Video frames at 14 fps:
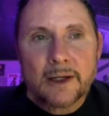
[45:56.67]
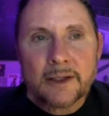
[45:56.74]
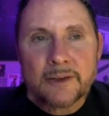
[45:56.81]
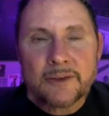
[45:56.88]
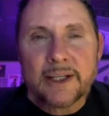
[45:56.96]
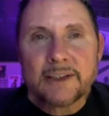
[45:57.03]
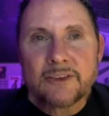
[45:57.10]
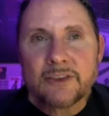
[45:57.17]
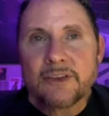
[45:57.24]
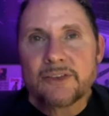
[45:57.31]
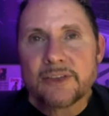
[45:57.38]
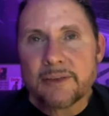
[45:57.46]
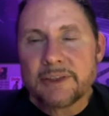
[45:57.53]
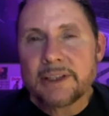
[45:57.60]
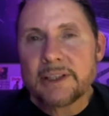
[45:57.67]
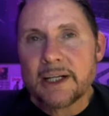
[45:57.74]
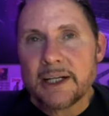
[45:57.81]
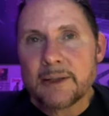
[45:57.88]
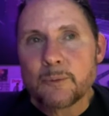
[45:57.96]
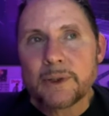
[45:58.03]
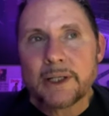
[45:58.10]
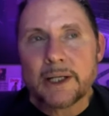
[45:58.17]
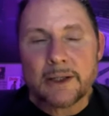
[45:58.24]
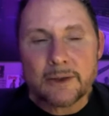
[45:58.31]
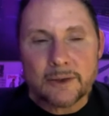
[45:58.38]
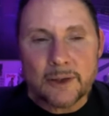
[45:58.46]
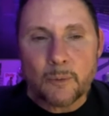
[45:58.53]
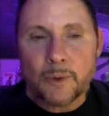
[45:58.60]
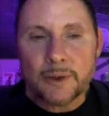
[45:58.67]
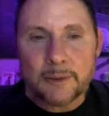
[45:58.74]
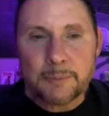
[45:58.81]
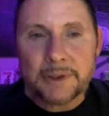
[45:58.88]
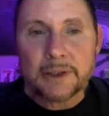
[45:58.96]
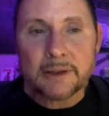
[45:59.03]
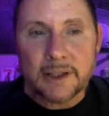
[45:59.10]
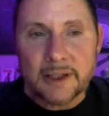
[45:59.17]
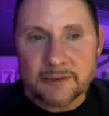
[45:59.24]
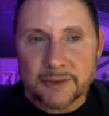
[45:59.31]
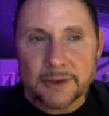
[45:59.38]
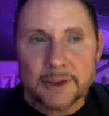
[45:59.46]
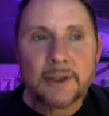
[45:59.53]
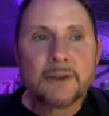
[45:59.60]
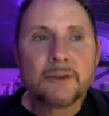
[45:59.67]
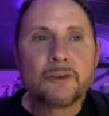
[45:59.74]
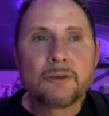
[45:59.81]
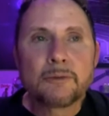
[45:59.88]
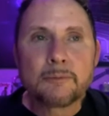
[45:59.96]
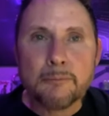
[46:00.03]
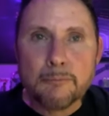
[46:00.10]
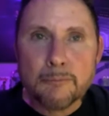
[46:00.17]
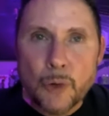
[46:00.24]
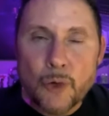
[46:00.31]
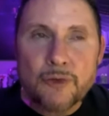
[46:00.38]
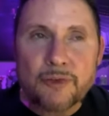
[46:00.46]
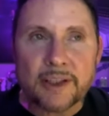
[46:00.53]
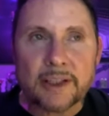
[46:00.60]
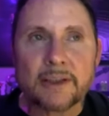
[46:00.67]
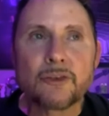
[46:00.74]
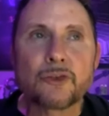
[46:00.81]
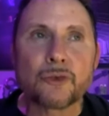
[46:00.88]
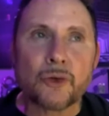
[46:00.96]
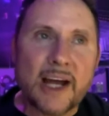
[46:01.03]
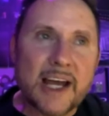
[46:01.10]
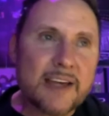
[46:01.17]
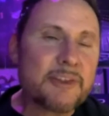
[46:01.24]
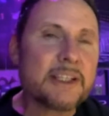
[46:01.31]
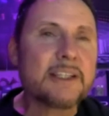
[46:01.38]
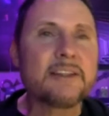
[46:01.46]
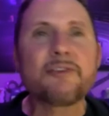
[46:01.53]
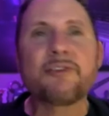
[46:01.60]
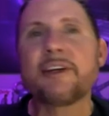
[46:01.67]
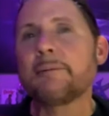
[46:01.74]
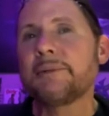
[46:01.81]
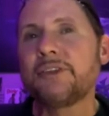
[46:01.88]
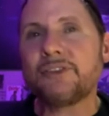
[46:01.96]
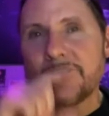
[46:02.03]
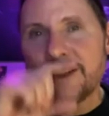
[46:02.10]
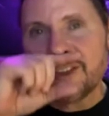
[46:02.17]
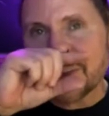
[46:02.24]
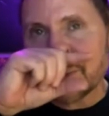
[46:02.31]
1979, when I heard "I Want to Be Your Lover," driving in the family station